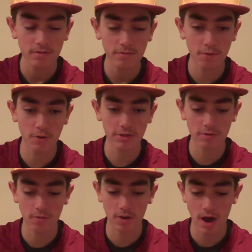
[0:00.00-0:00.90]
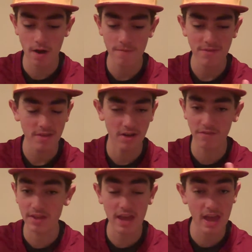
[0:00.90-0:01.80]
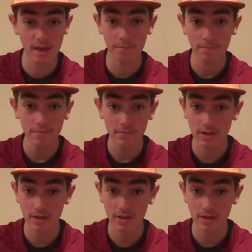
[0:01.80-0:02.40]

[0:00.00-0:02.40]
fourth quarter of the game